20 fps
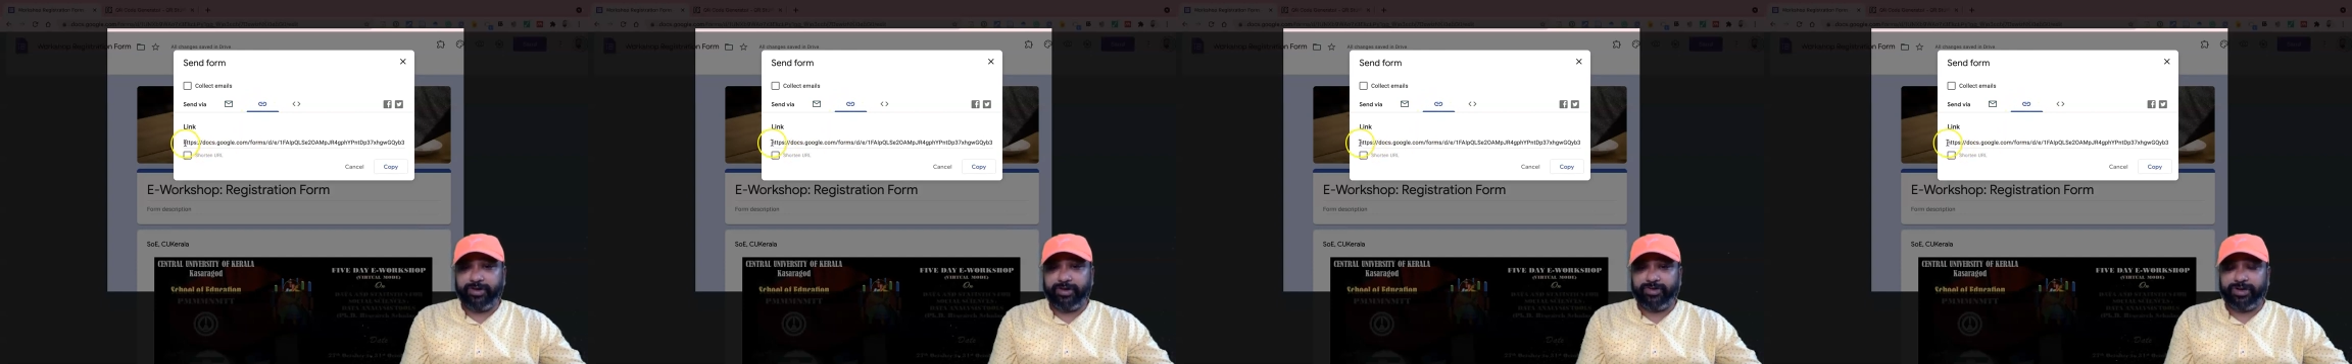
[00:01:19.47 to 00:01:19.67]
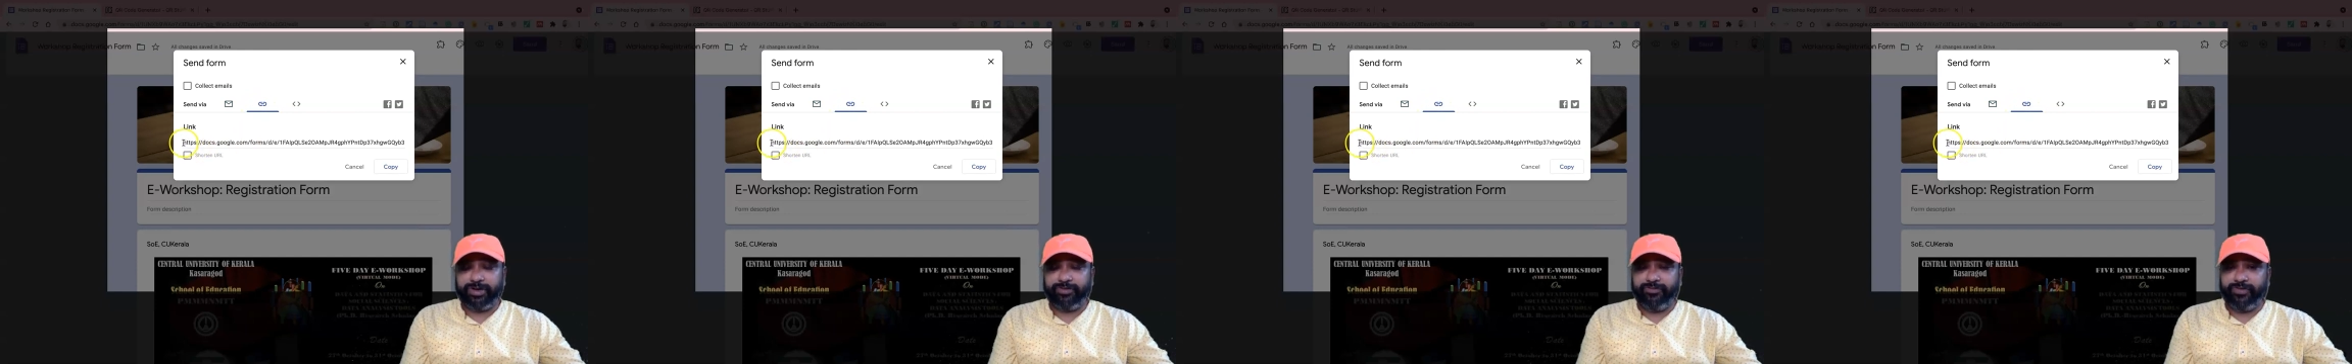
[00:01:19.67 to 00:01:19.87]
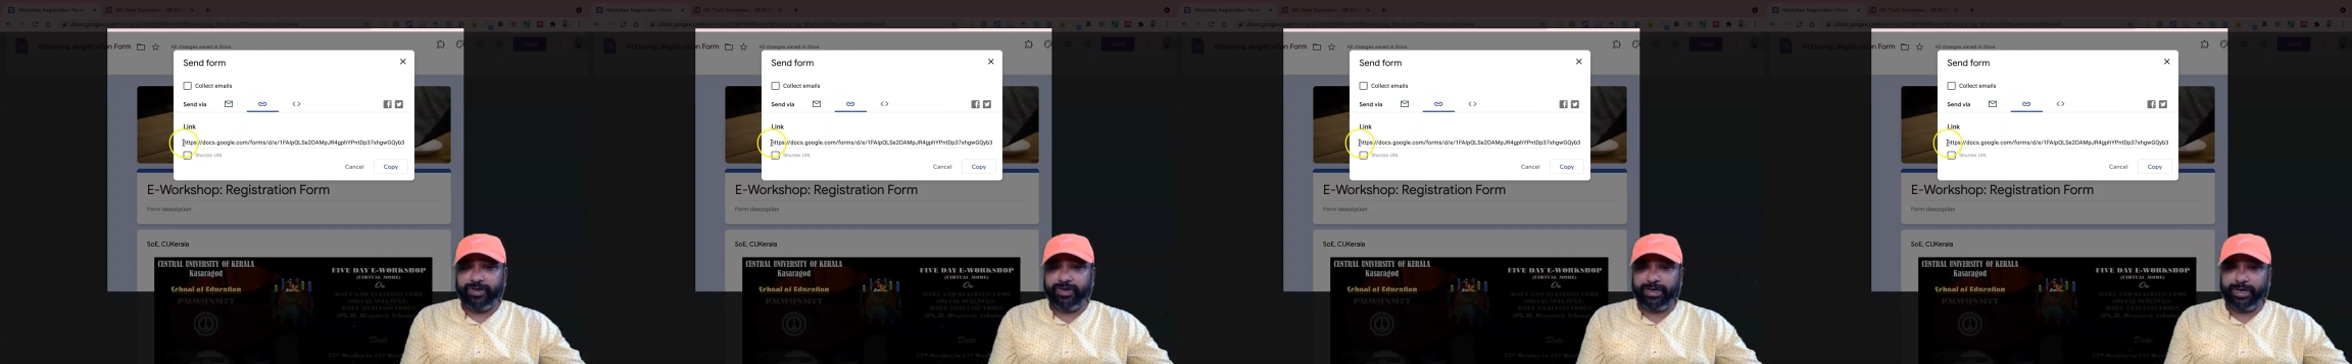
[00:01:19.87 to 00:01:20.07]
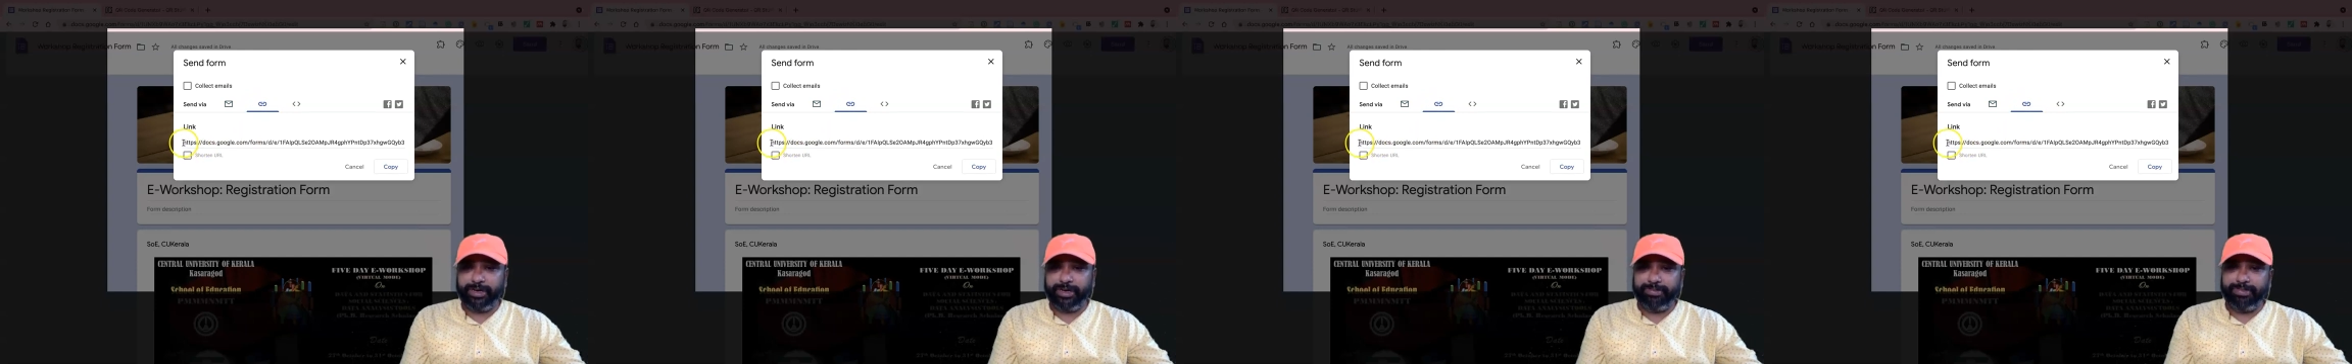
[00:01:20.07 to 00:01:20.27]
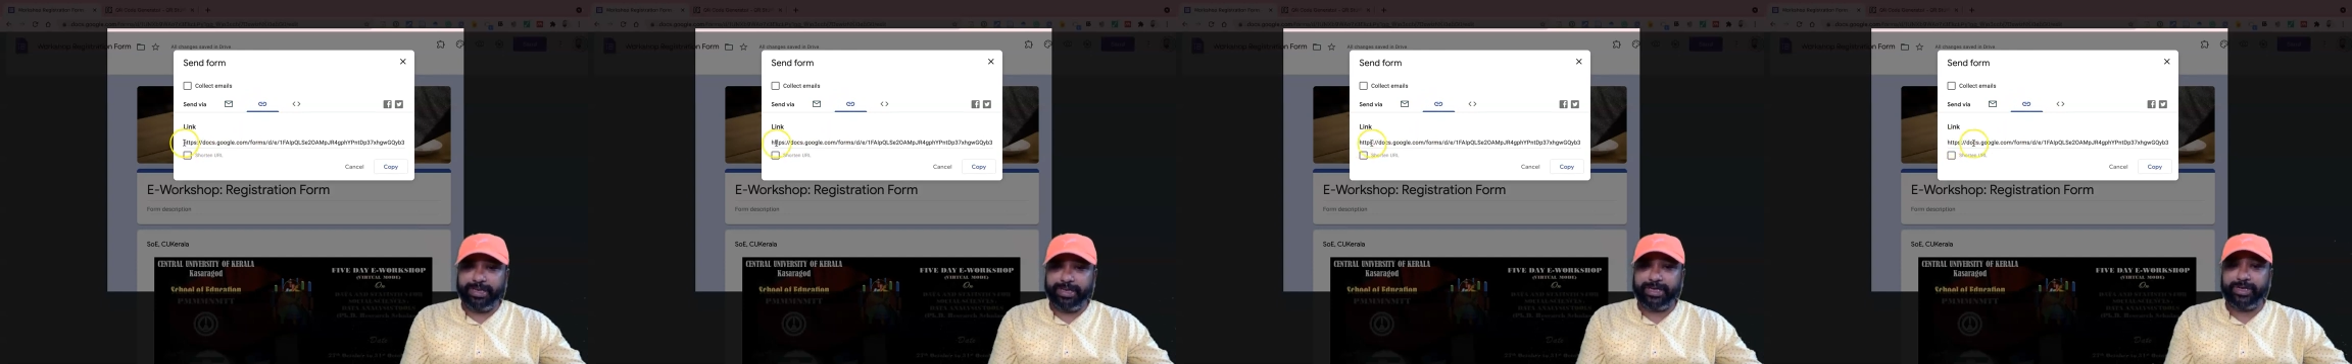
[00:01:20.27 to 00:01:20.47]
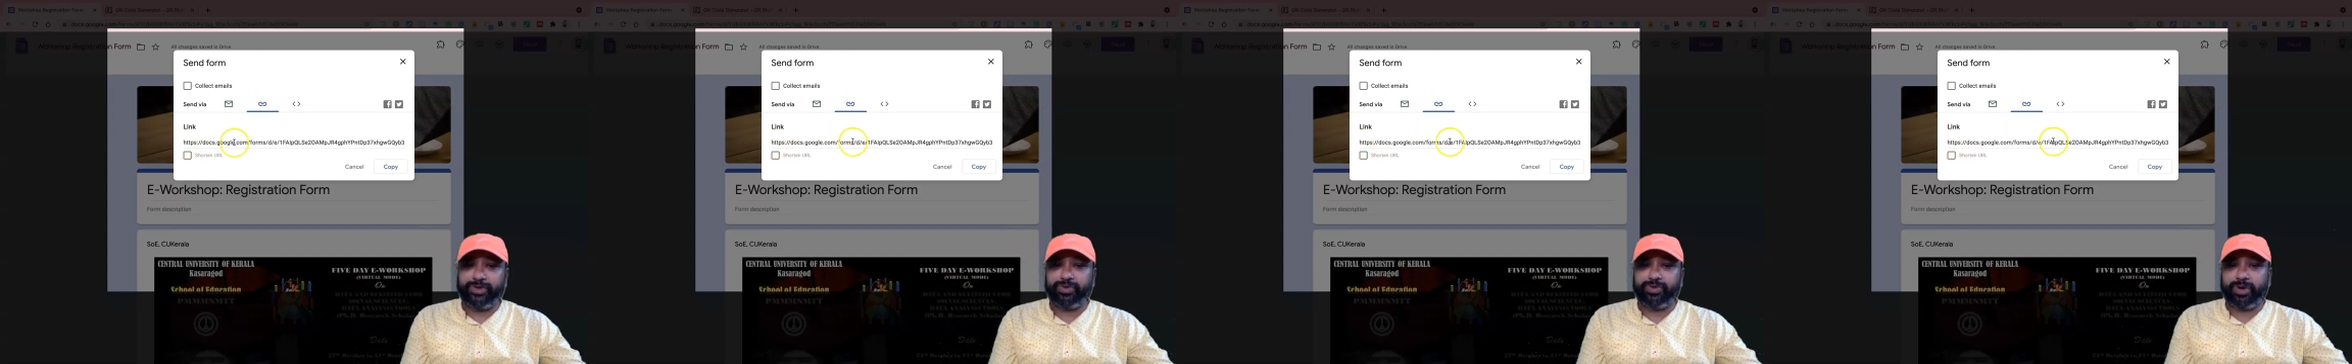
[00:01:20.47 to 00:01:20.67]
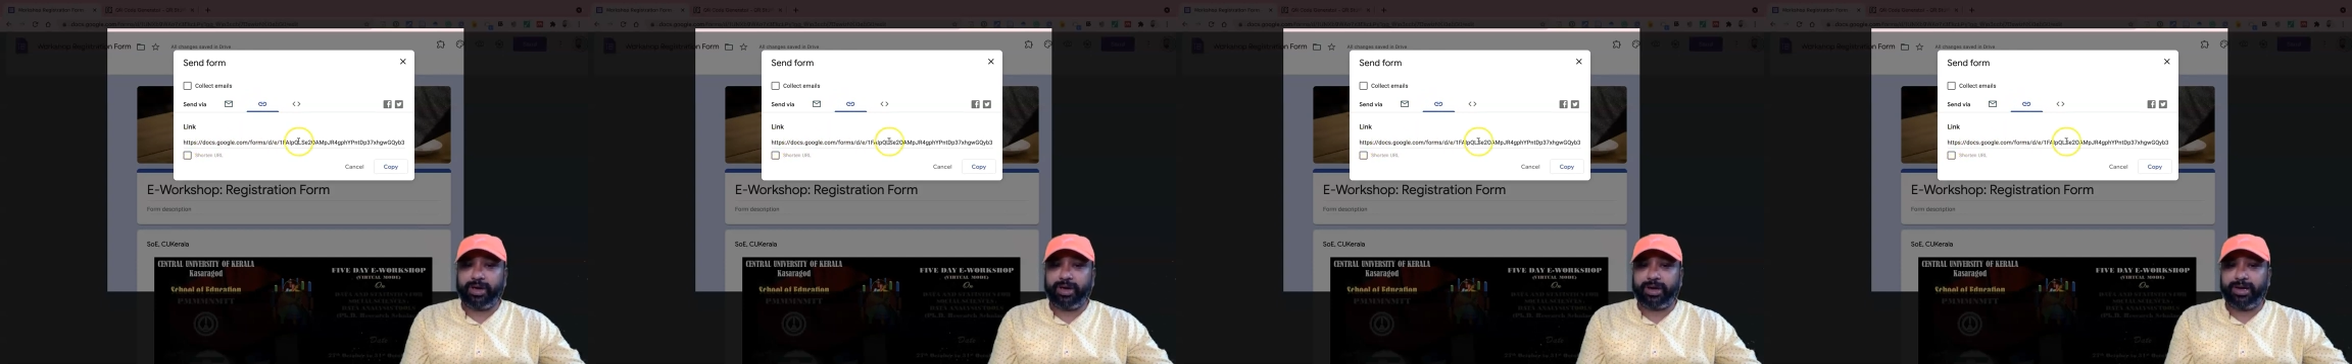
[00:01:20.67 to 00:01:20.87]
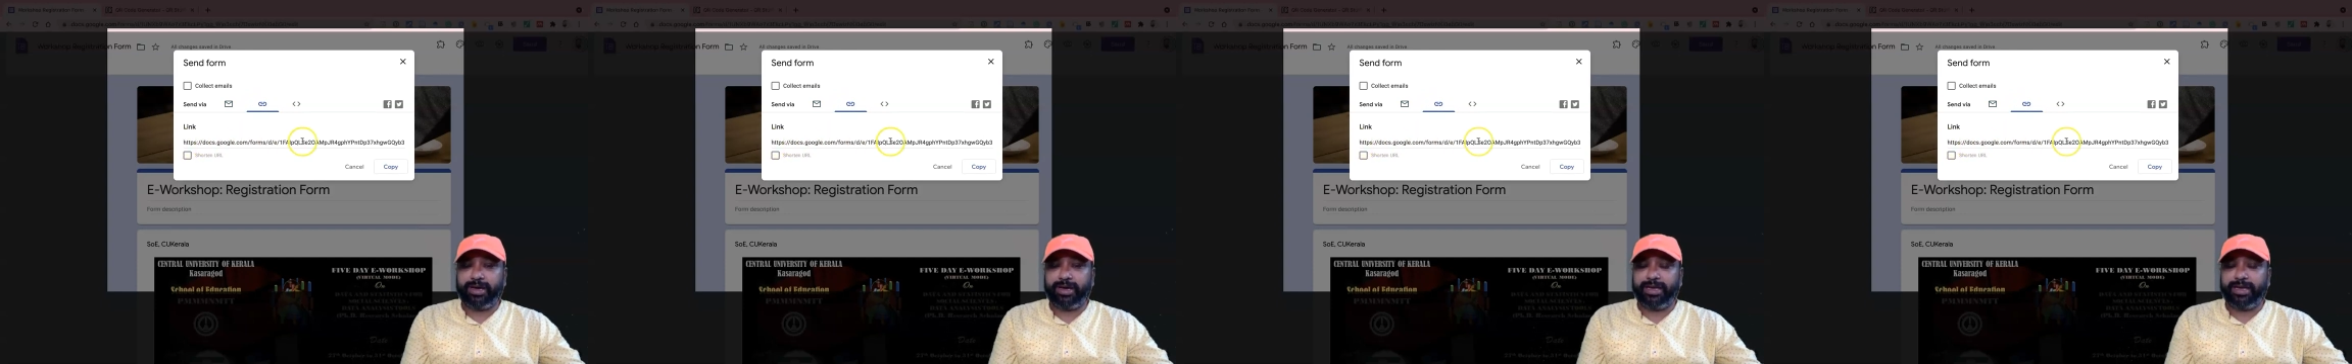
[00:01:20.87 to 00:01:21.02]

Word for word: out a very big URL.